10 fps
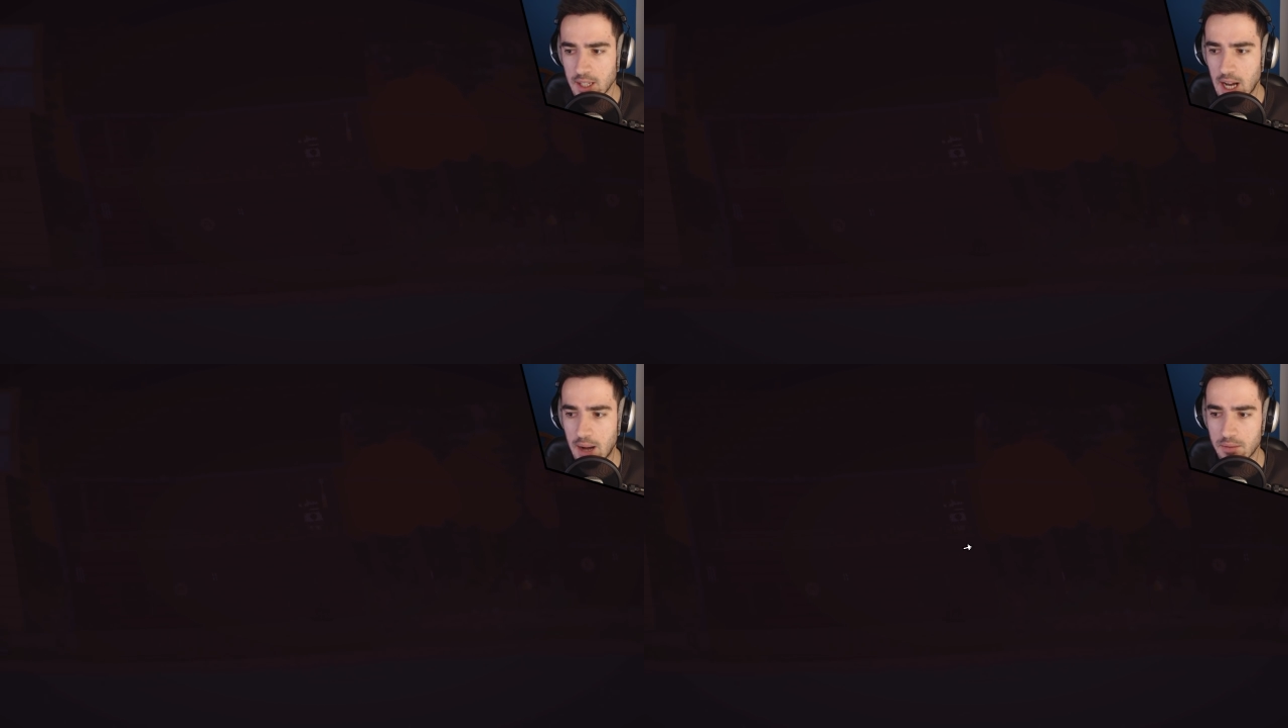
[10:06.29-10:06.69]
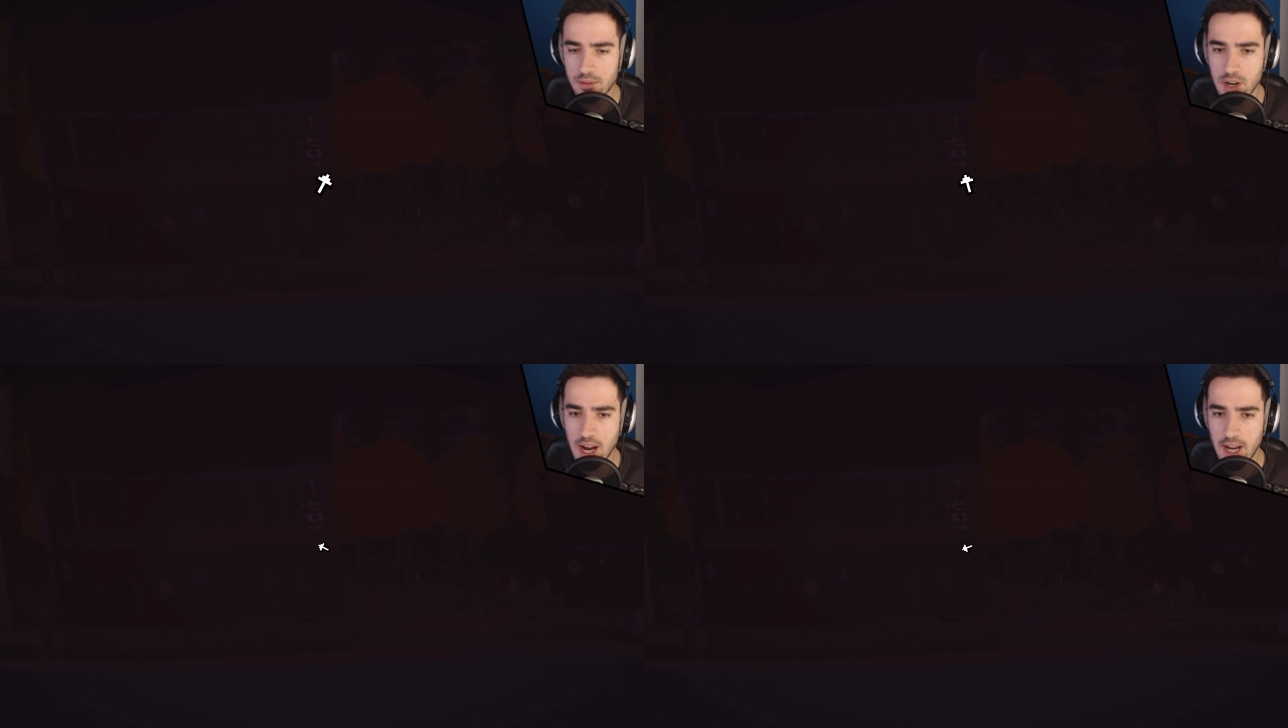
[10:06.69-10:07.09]
I'm
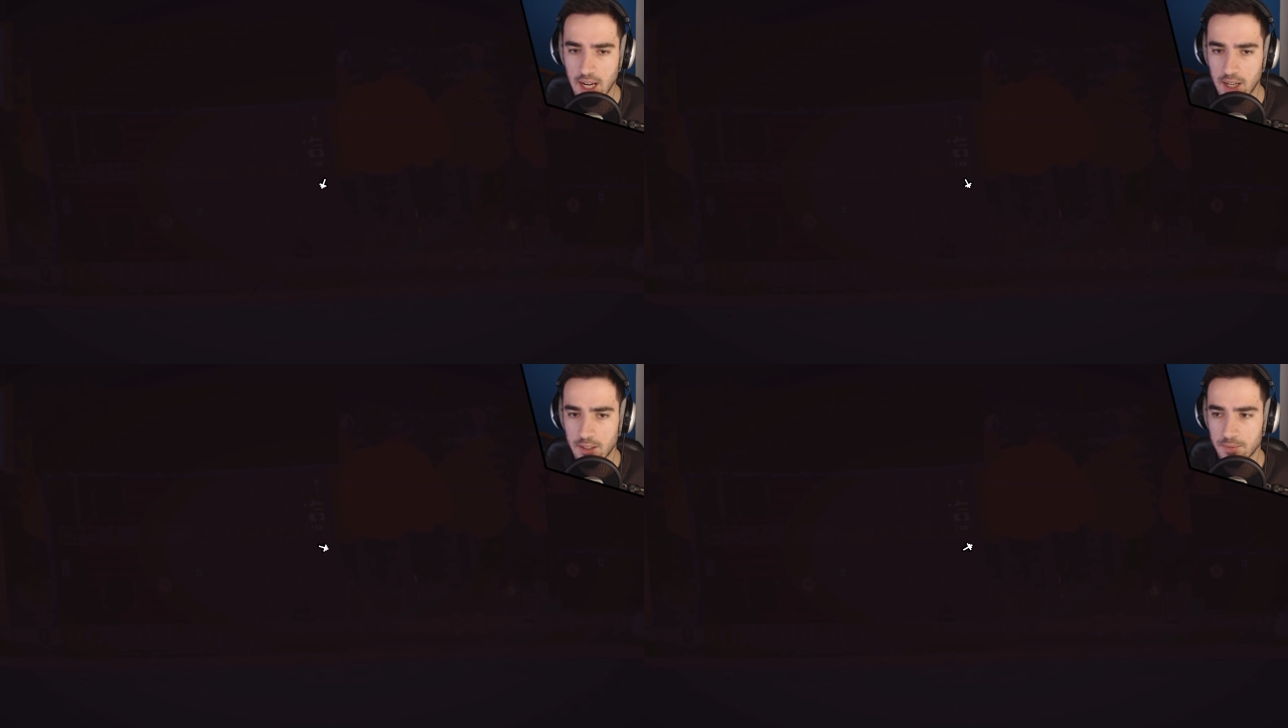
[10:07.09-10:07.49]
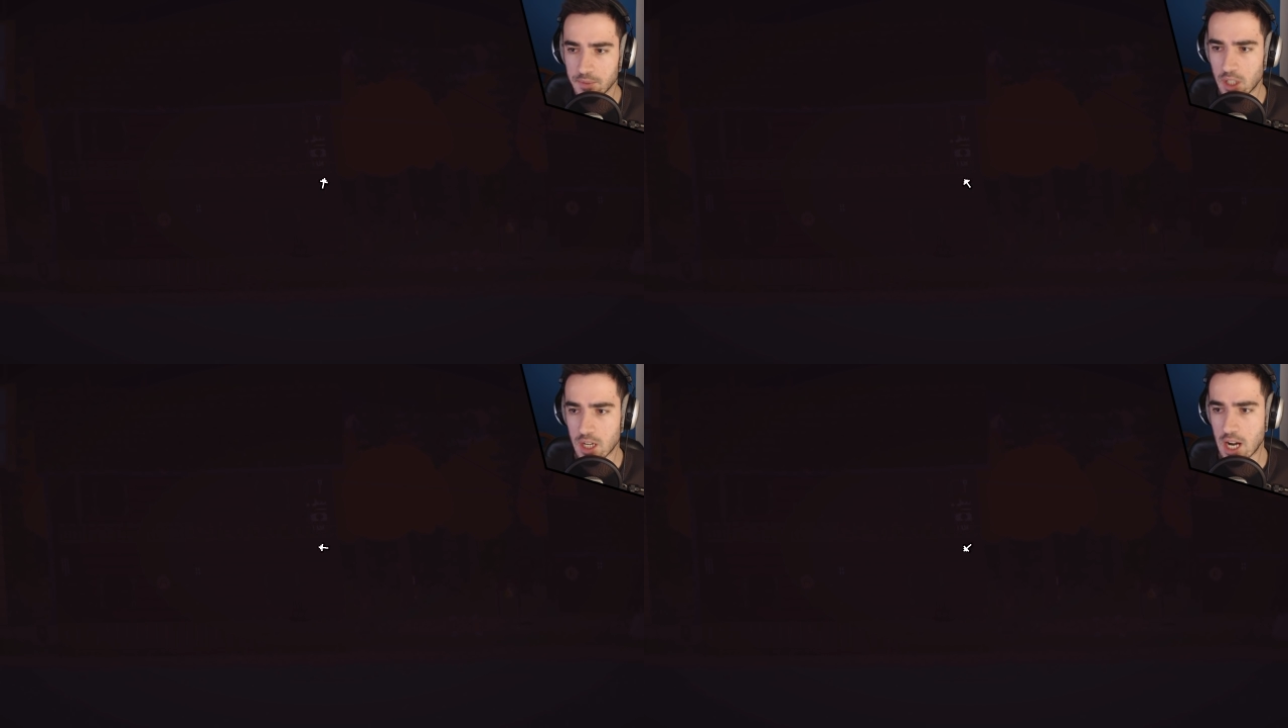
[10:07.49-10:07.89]
ready.
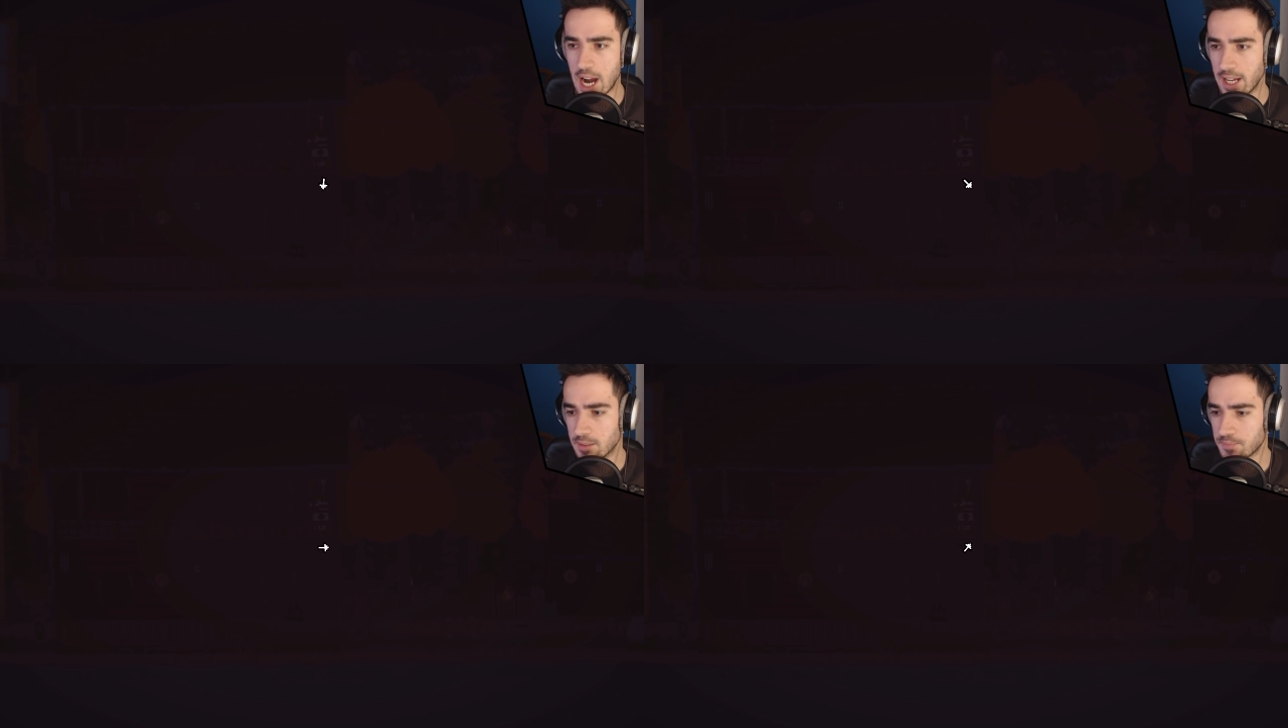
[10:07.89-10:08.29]
Alright.